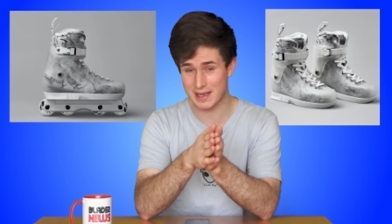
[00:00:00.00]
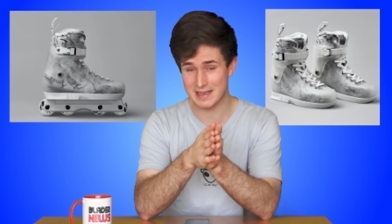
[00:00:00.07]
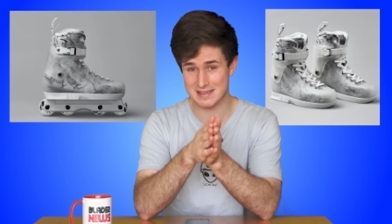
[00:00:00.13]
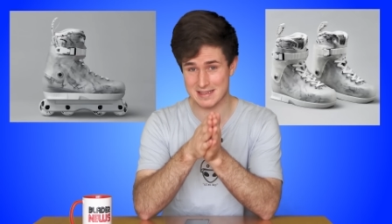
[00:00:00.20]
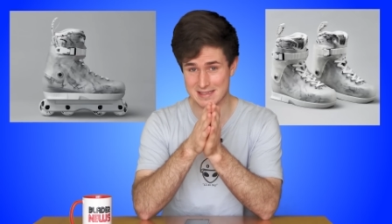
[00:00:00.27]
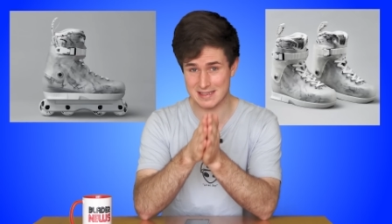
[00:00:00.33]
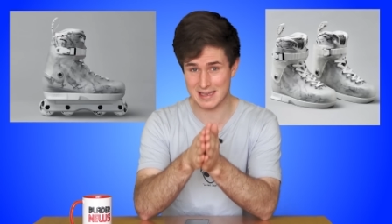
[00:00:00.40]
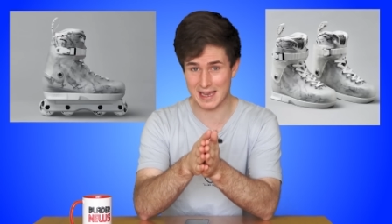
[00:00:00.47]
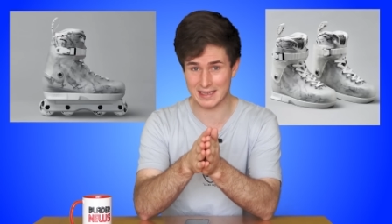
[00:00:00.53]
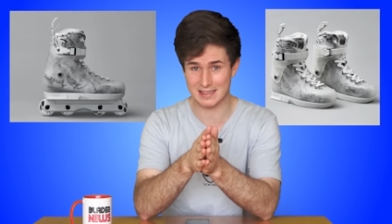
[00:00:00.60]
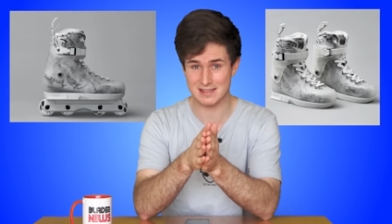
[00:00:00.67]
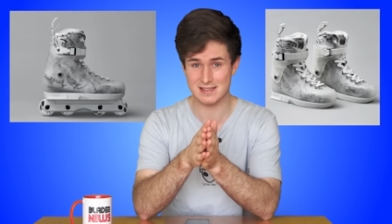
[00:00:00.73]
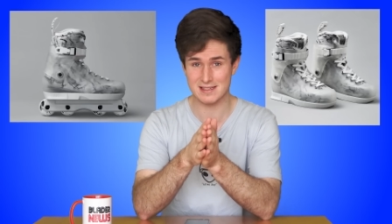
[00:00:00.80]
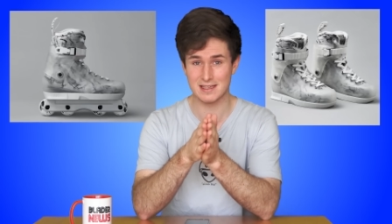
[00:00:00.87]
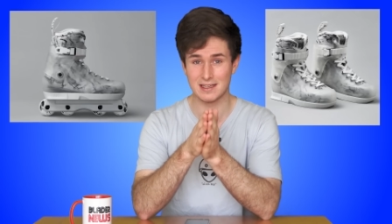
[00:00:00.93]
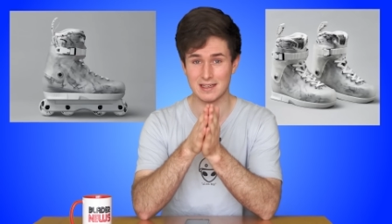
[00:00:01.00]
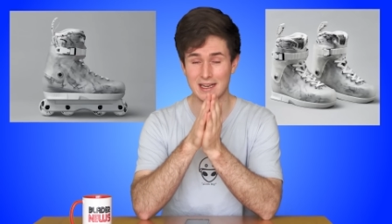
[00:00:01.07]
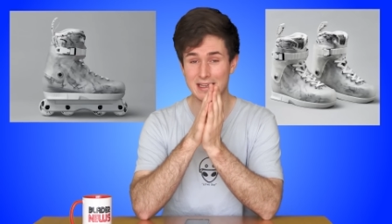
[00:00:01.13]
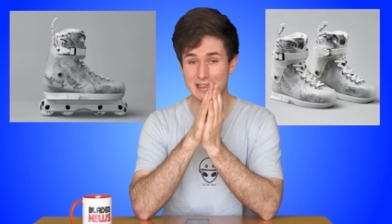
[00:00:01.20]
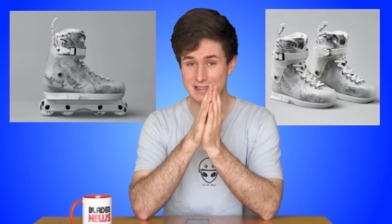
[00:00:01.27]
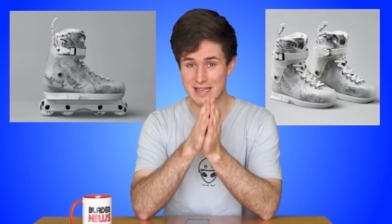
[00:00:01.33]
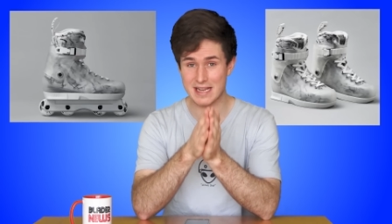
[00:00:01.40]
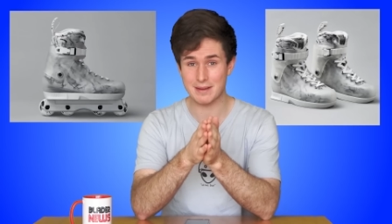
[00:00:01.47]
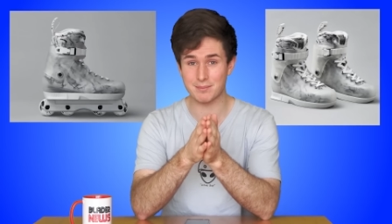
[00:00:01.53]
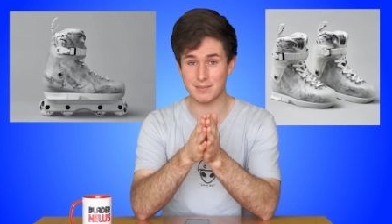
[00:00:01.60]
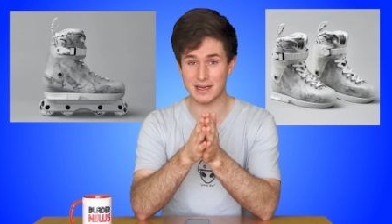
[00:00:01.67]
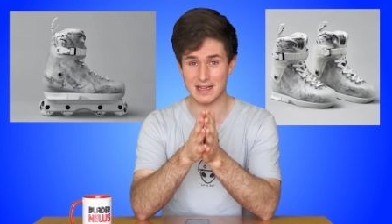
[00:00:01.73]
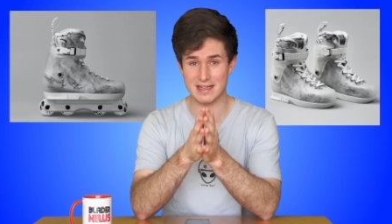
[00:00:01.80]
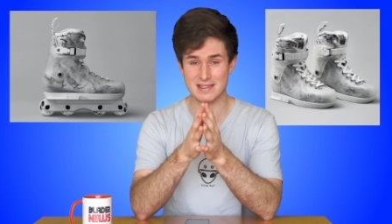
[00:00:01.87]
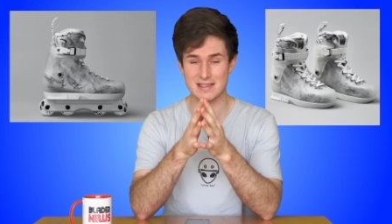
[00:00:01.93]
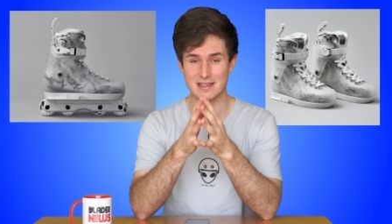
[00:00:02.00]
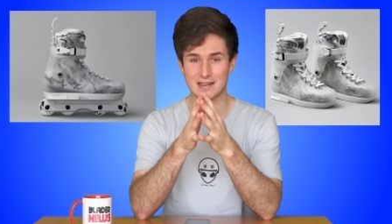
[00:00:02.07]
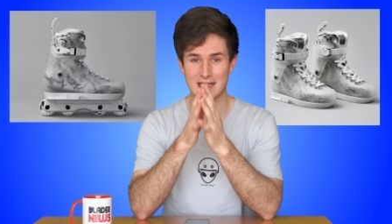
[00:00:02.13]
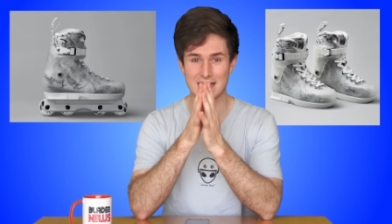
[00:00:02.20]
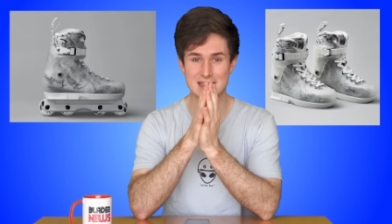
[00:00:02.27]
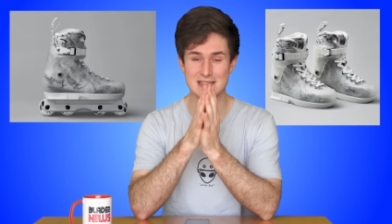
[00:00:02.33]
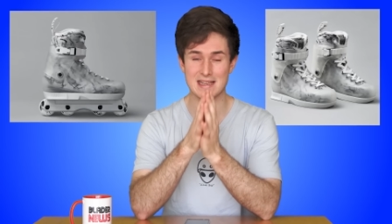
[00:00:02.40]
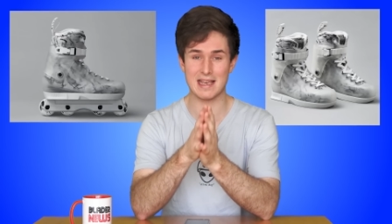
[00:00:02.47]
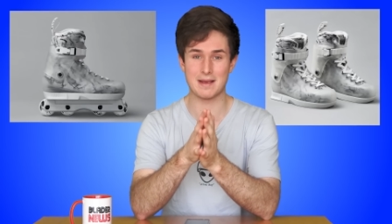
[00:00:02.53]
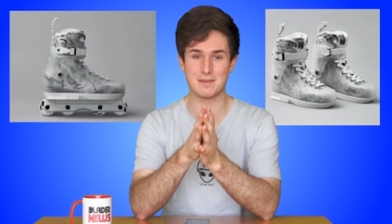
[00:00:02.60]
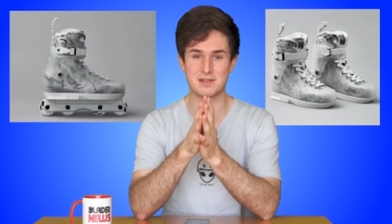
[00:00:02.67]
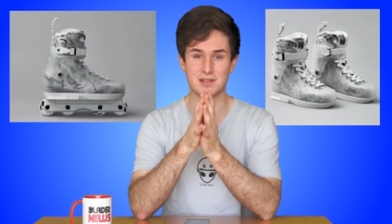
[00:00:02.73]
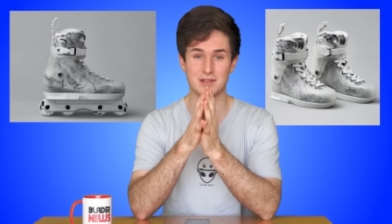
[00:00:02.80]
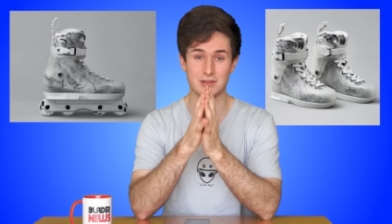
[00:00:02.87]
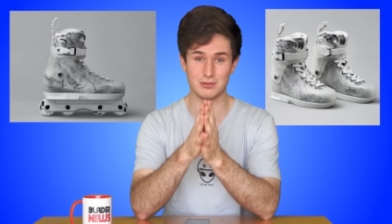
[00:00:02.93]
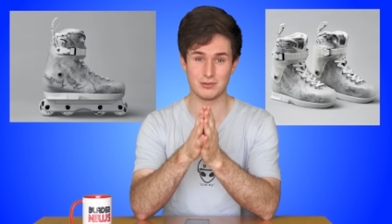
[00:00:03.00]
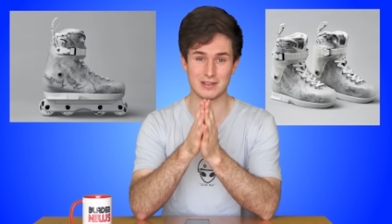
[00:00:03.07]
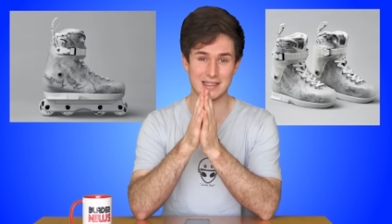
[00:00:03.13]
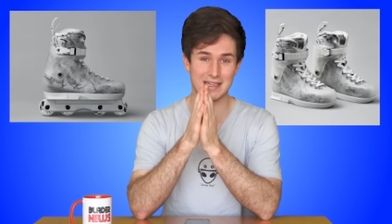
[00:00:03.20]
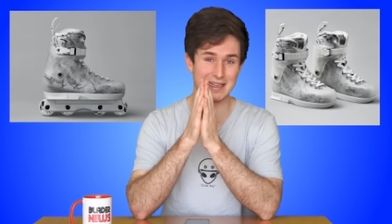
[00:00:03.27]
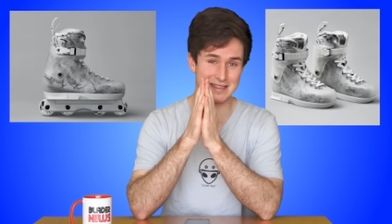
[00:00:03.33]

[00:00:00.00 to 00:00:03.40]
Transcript: pairs of skates in 10 minutes. That's absolutely